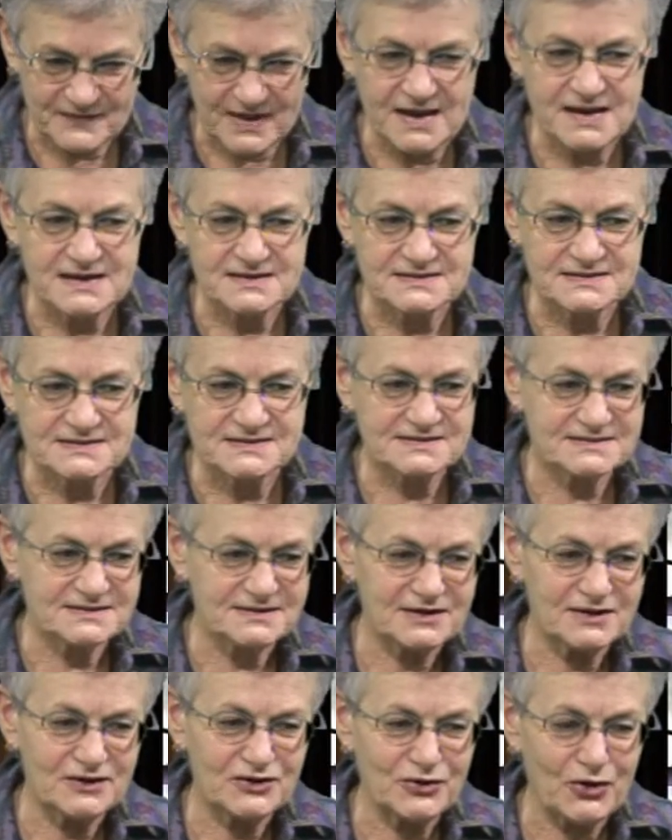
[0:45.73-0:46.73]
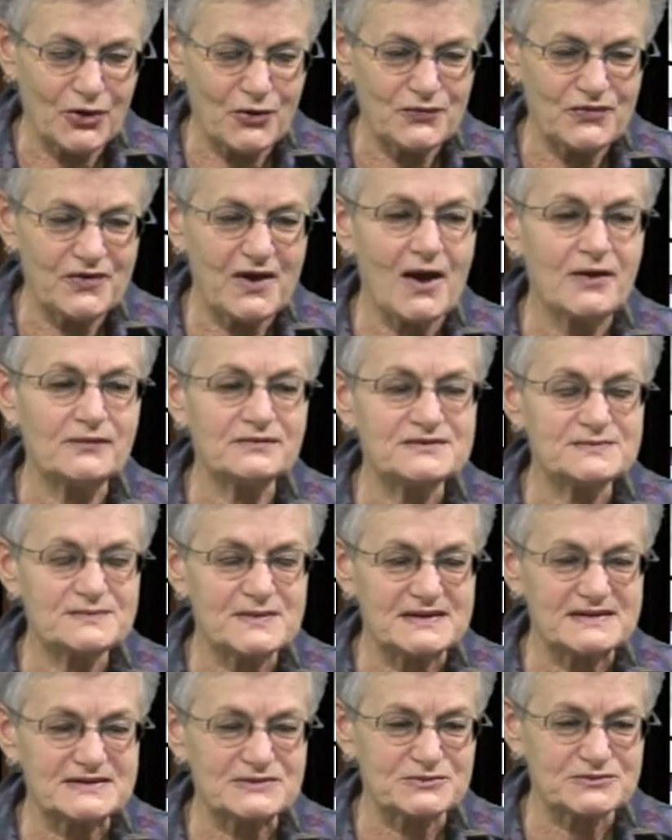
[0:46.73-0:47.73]
is, you know, the
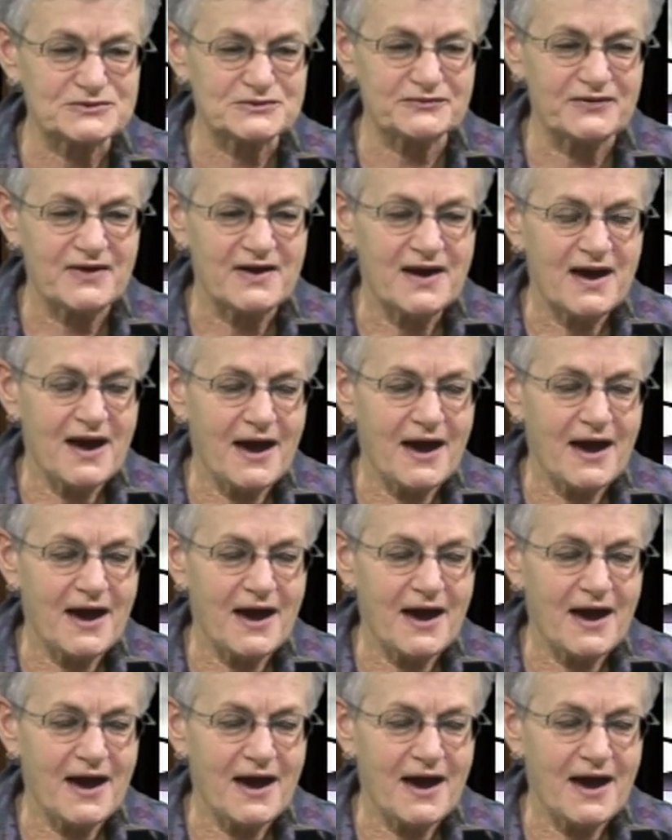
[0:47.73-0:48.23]
ultimate sort of